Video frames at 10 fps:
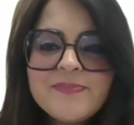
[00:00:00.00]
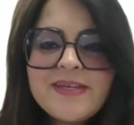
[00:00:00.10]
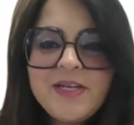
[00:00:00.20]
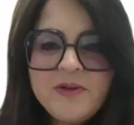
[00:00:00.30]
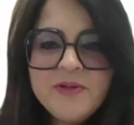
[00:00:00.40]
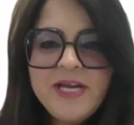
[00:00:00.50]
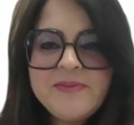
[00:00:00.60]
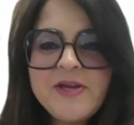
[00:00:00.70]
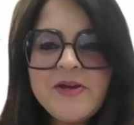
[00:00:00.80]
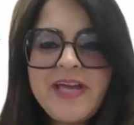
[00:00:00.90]
Can you all
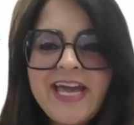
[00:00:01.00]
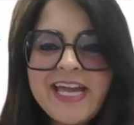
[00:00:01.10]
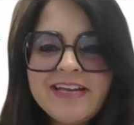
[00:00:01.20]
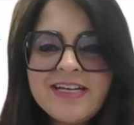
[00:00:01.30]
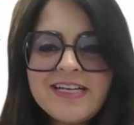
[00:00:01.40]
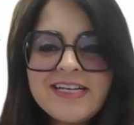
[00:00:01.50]
hear me okay?